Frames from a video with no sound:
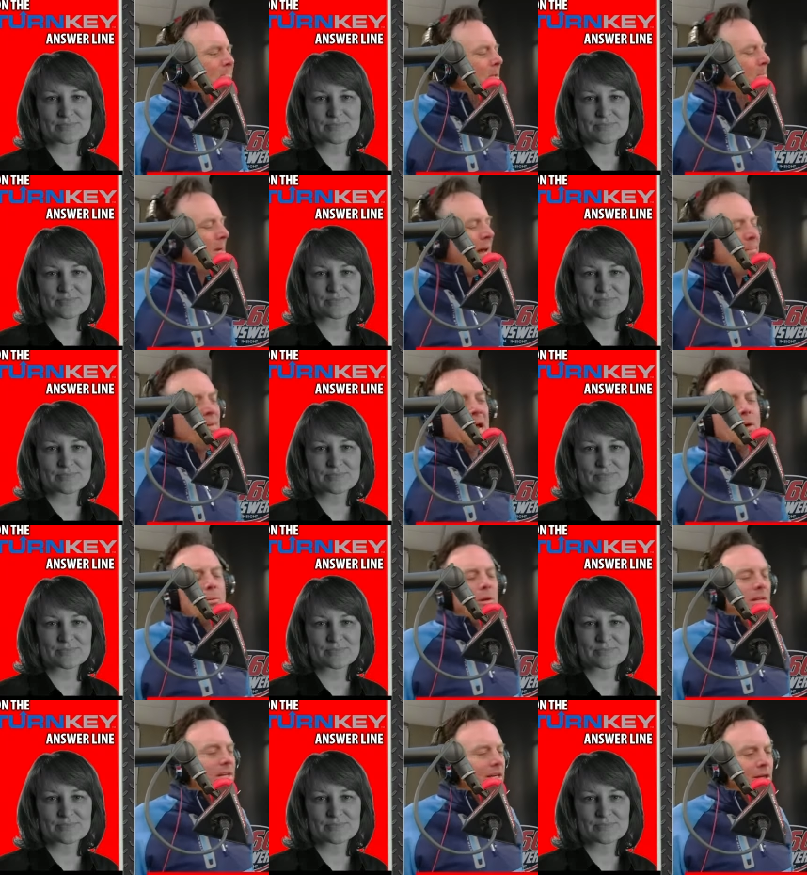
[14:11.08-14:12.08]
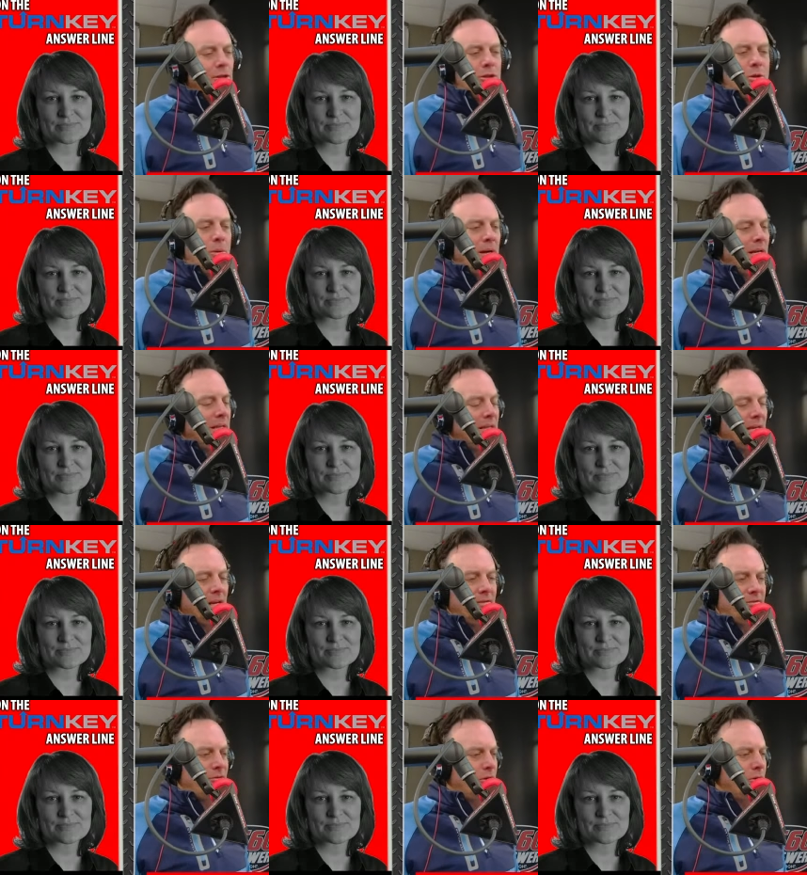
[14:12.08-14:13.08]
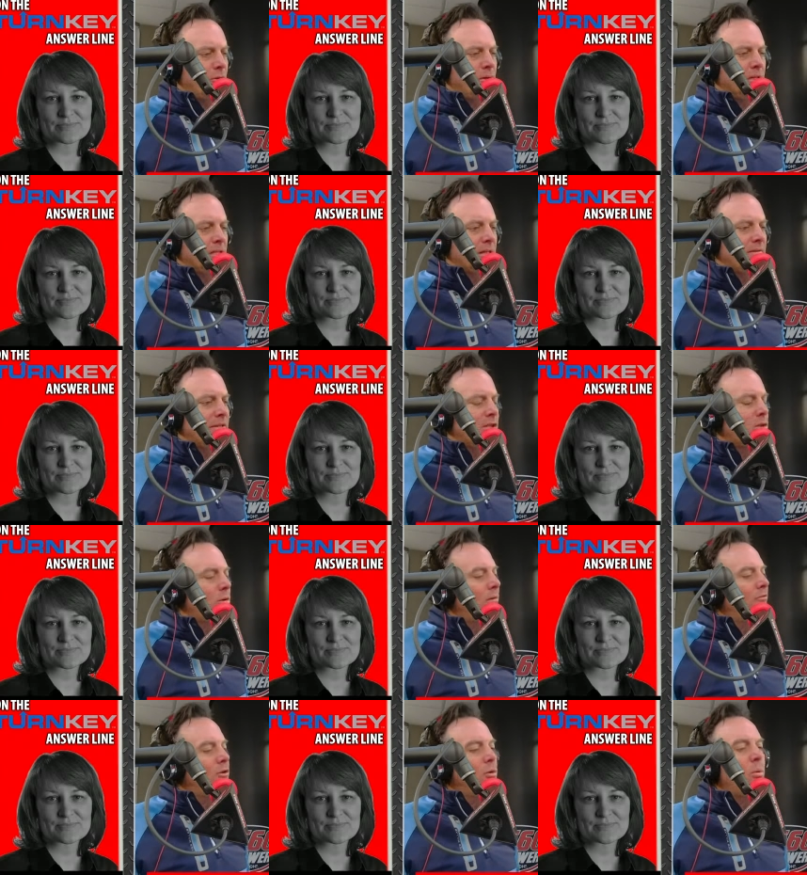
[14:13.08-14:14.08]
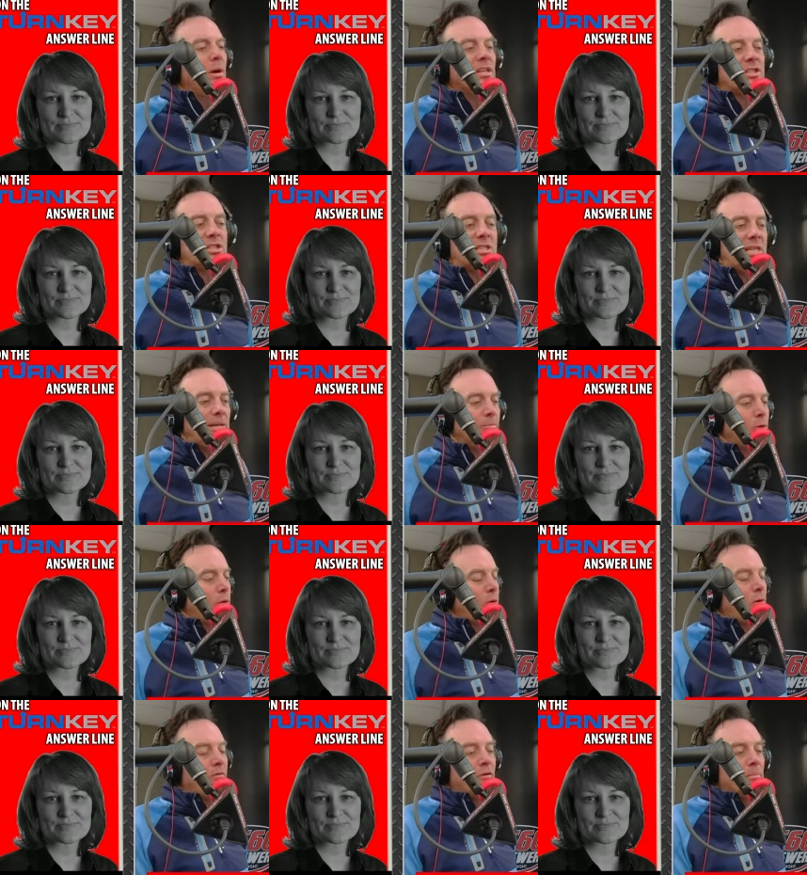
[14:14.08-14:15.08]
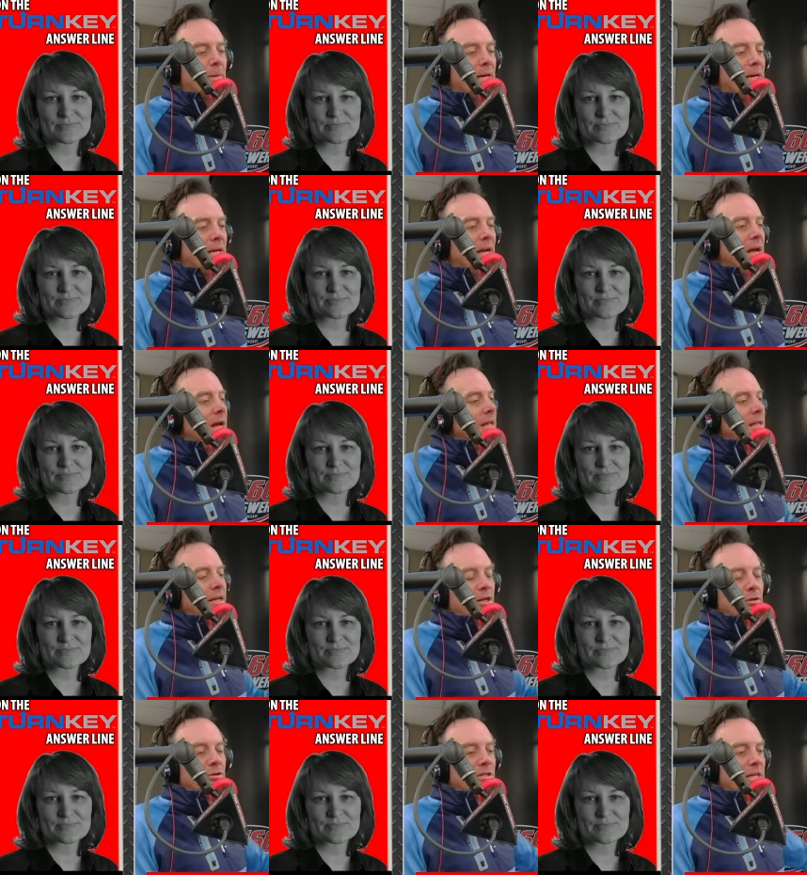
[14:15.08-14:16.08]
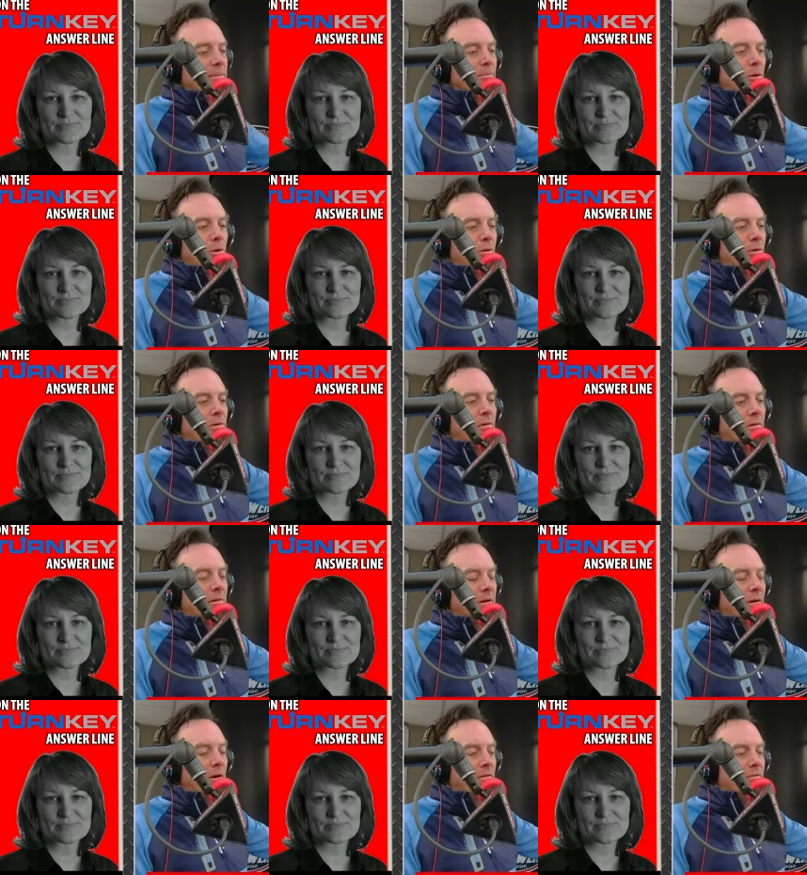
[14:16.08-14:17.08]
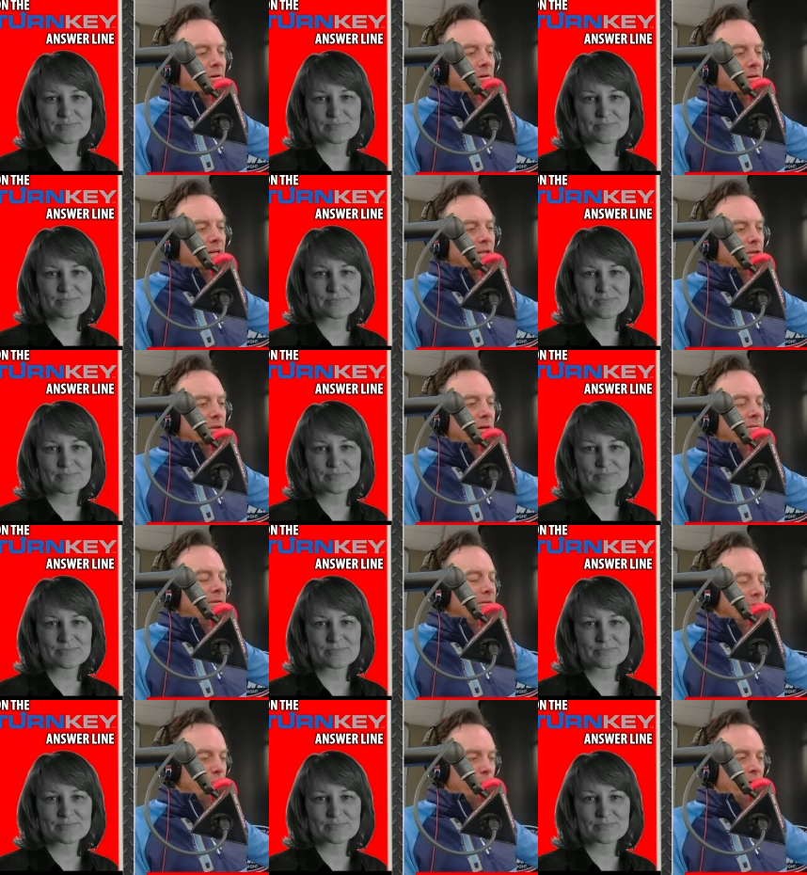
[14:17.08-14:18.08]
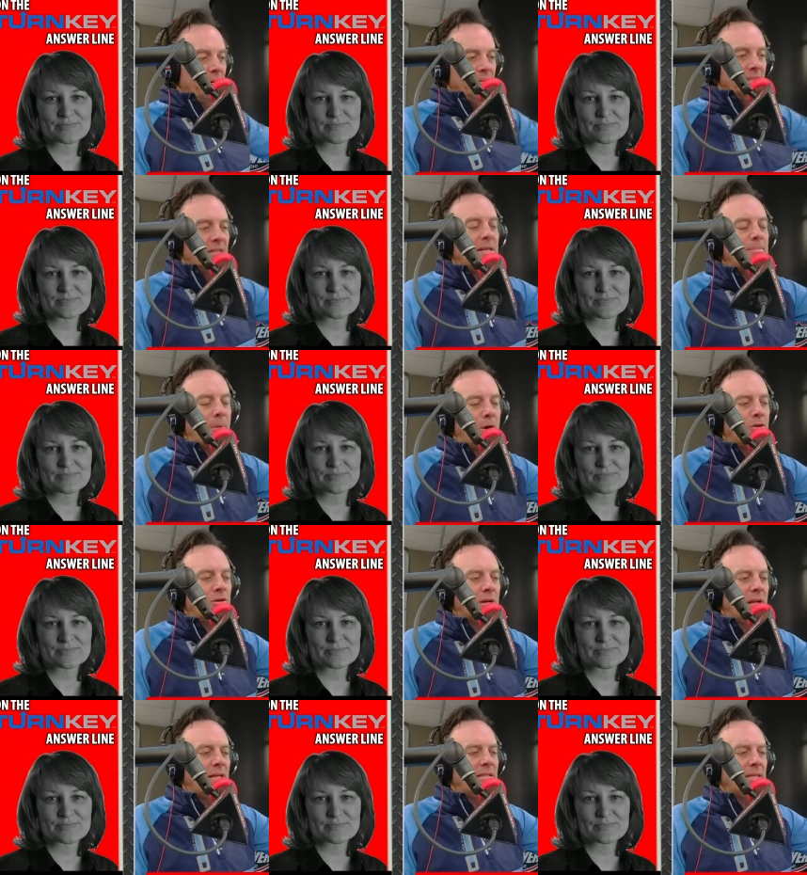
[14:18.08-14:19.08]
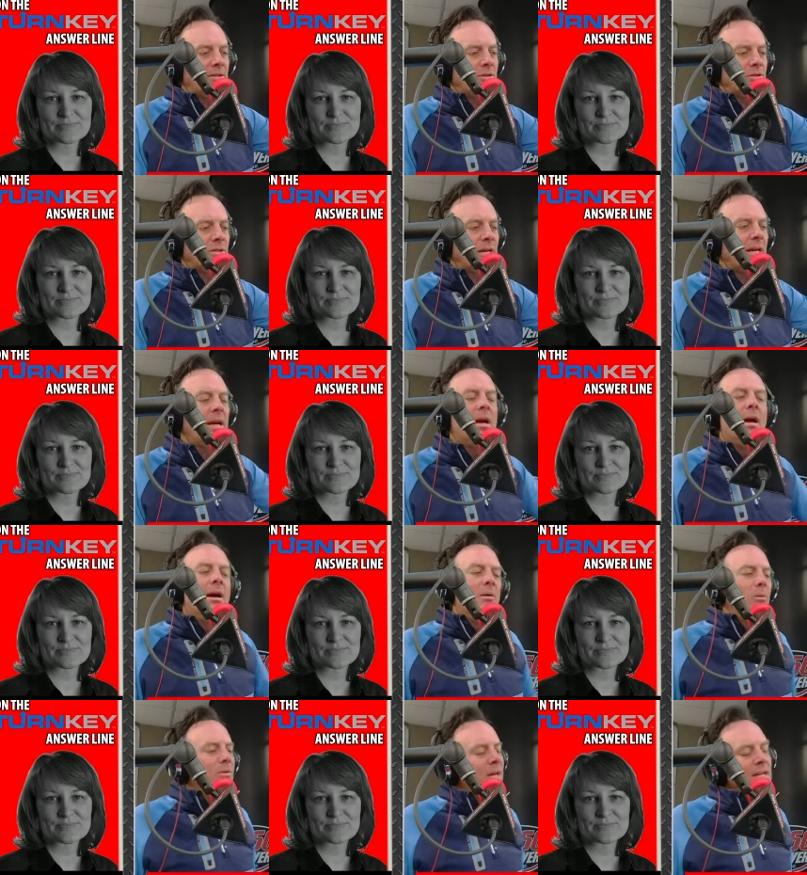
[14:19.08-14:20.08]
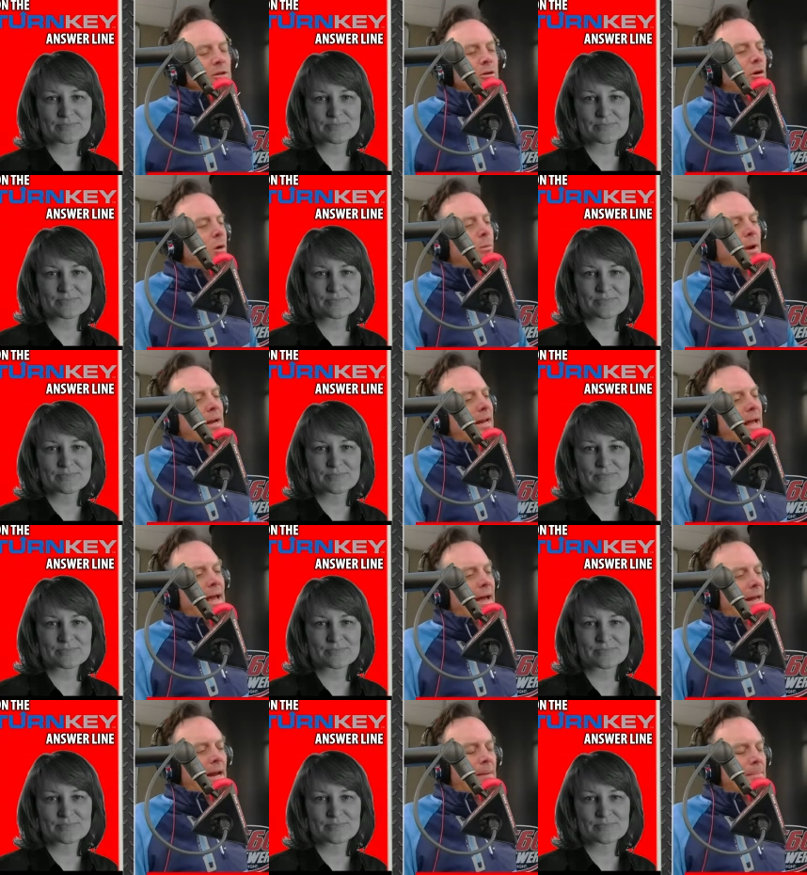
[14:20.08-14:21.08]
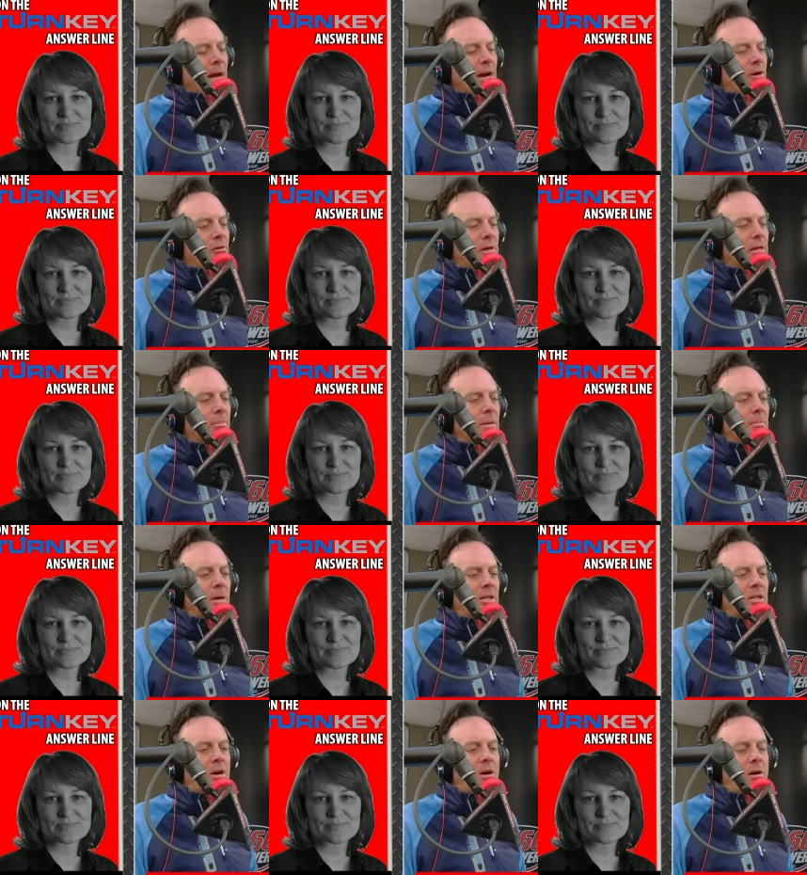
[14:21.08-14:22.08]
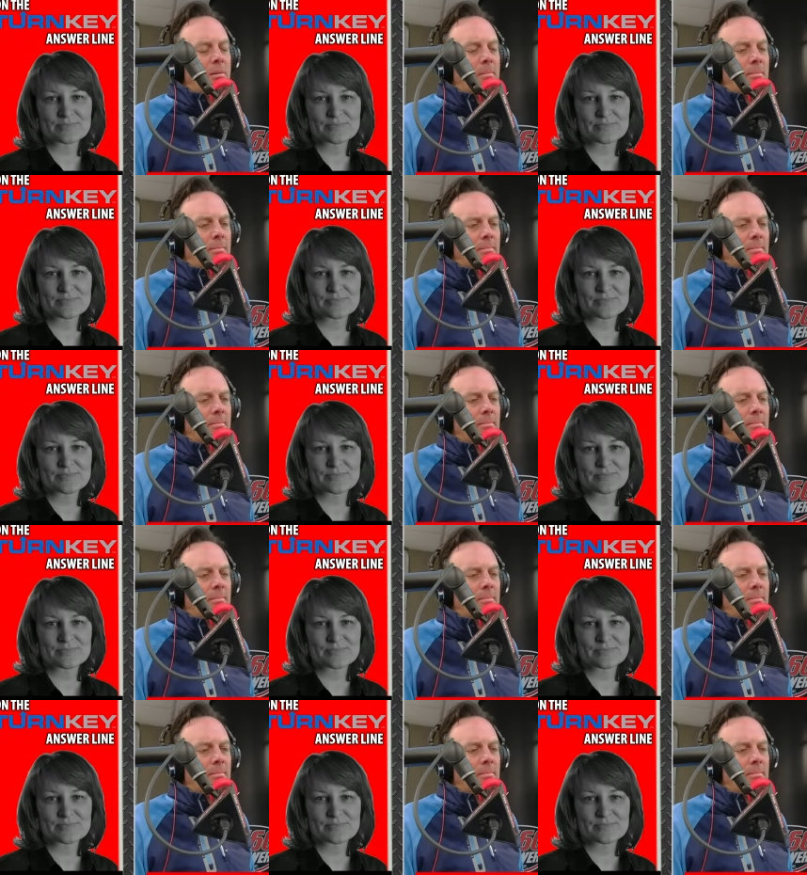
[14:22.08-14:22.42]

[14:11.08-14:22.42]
Speaker 1: but I'm not really going to do anything in furtherance of it. So if you want to steamroll over me, like you steamroll or, over conservatives who are easily marginalized, as you say, well, then you go right ahead. I'm not going to be much harm.